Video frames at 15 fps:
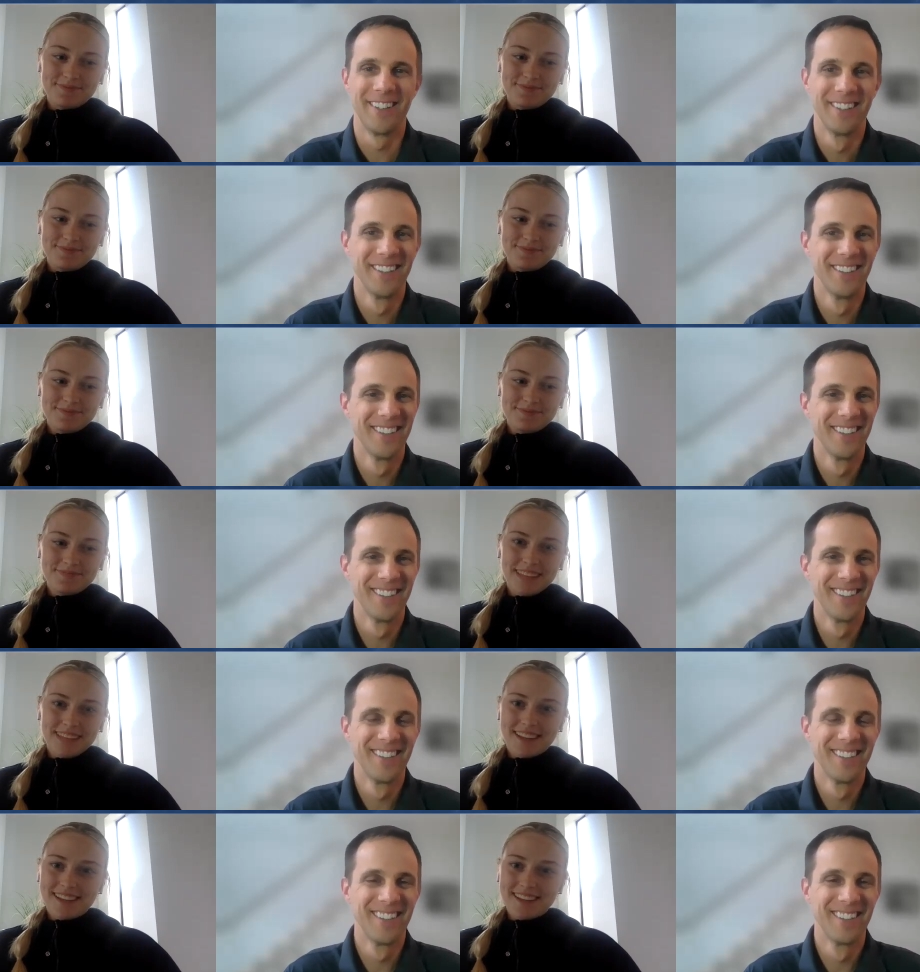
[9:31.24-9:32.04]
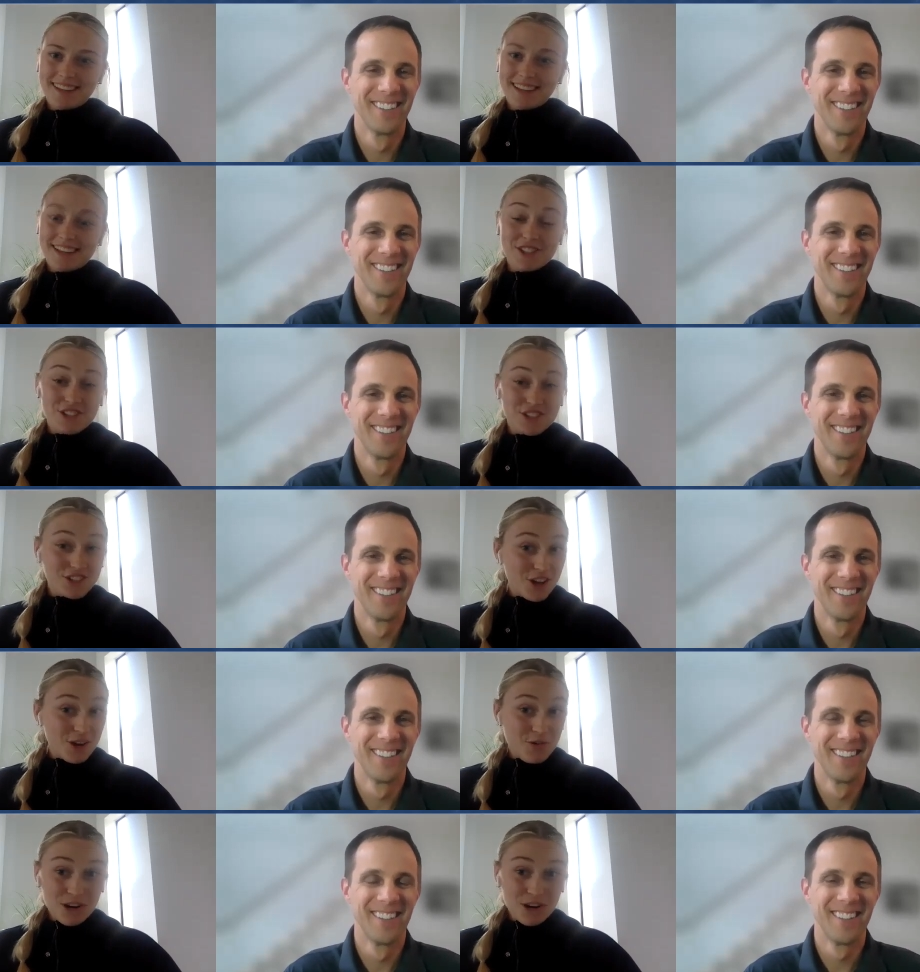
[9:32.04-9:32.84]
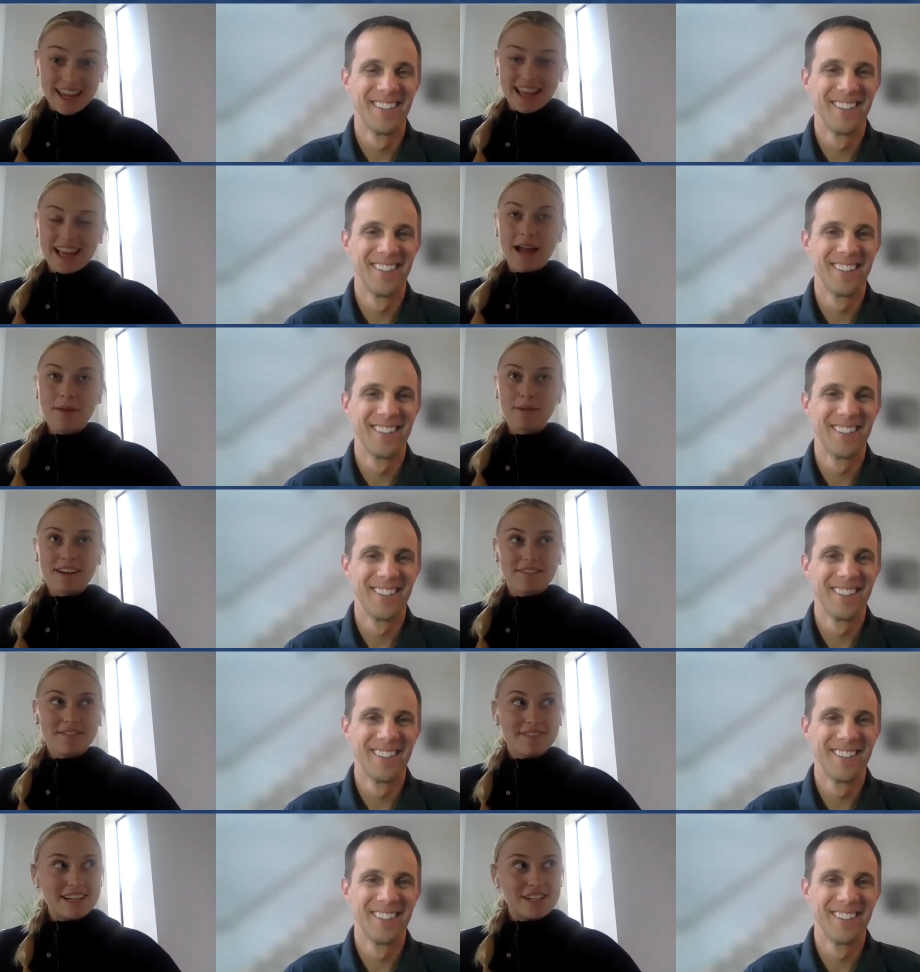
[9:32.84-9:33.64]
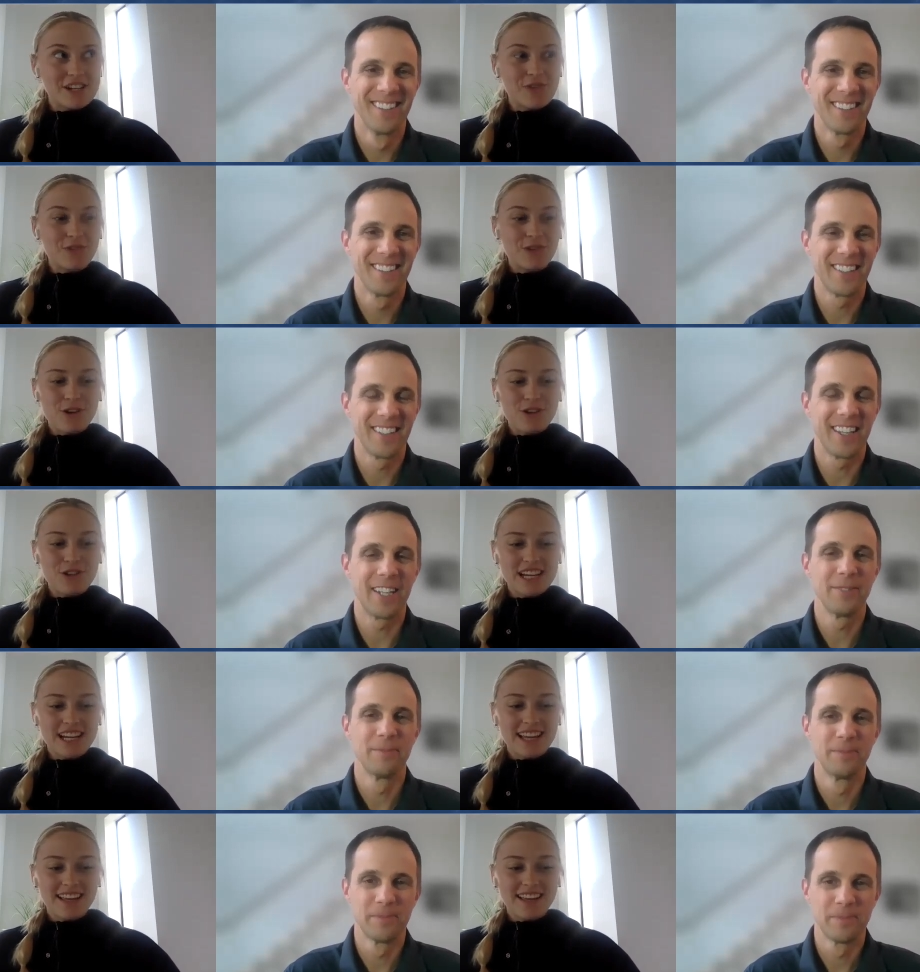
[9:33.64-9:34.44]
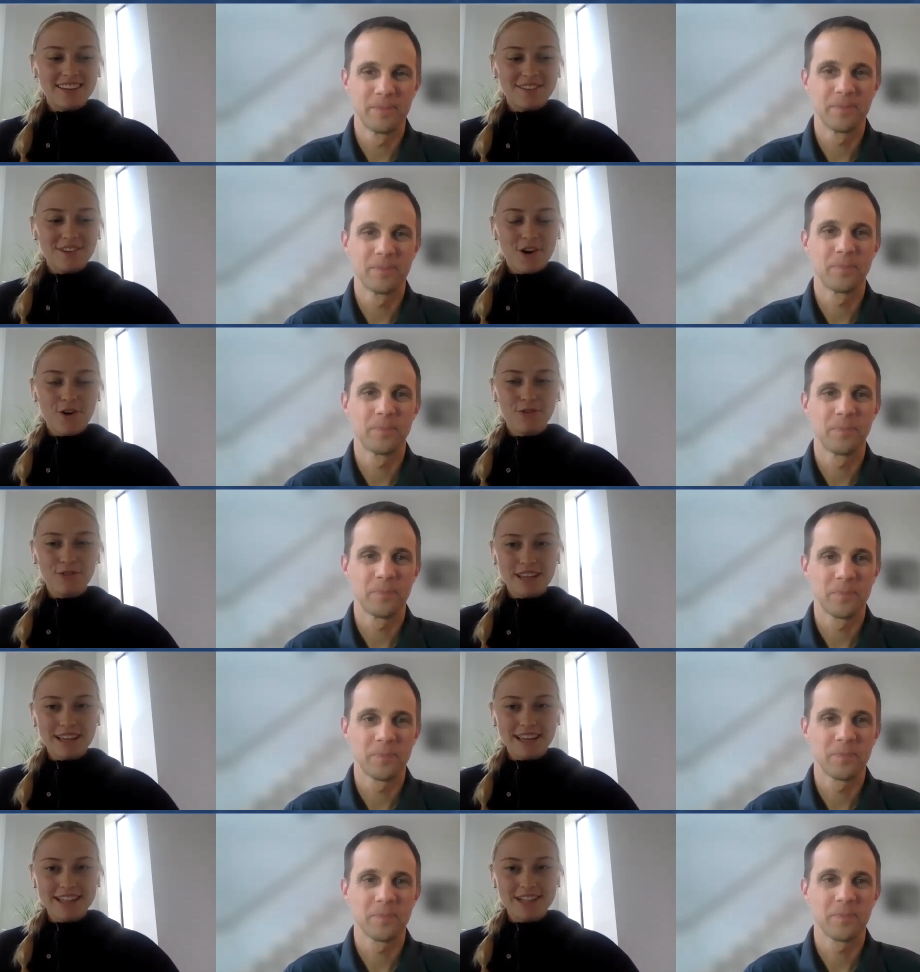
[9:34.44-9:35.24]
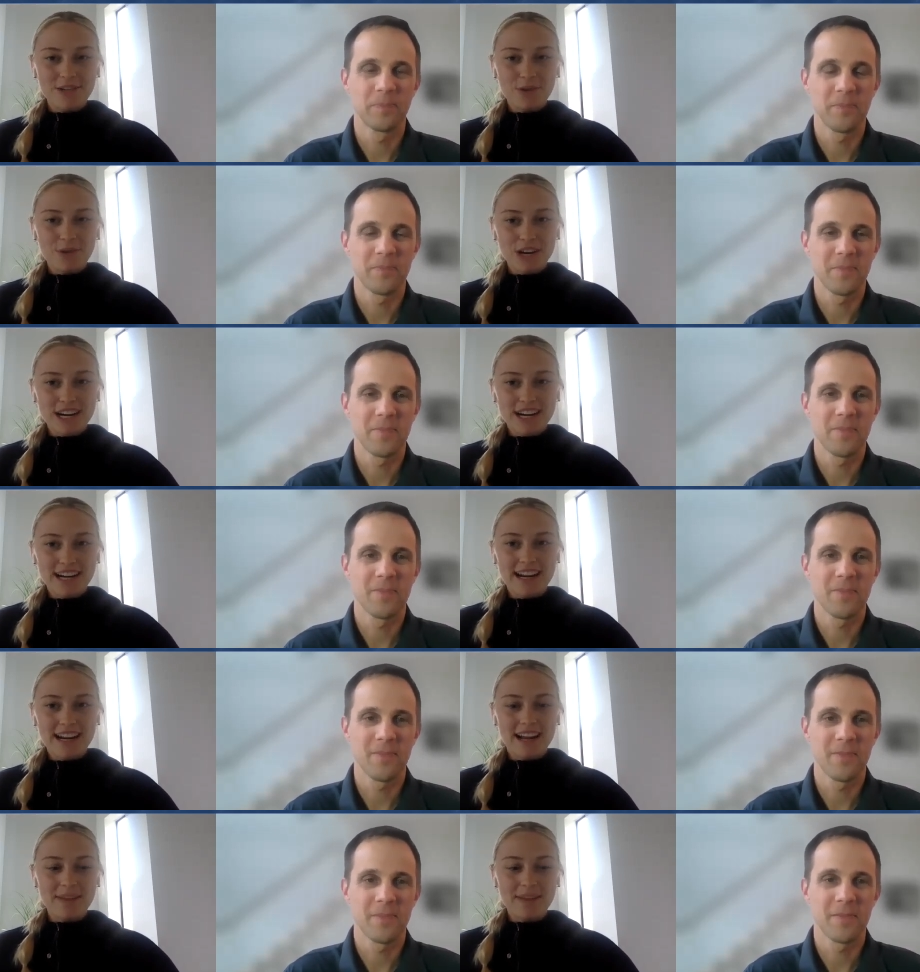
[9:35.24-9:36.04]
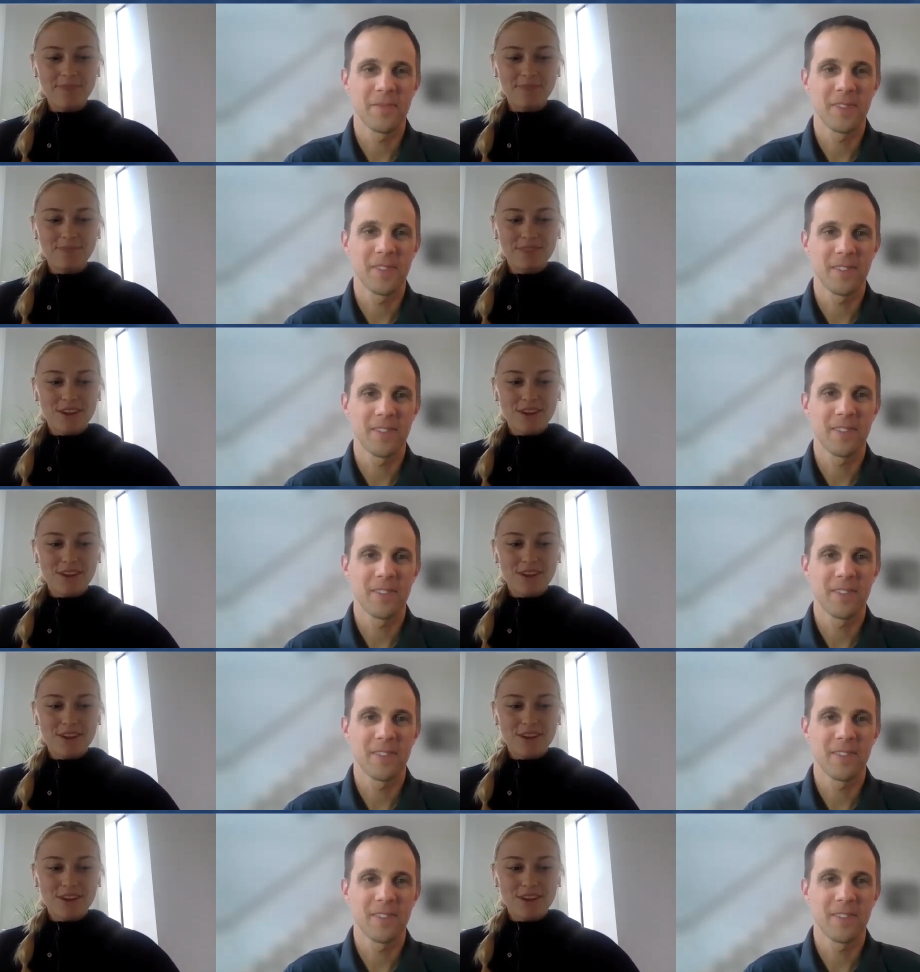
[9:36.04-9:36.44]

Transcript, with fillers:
Speaker 1: just a lot of working i'm going to finish out coaching hopefully get to work um,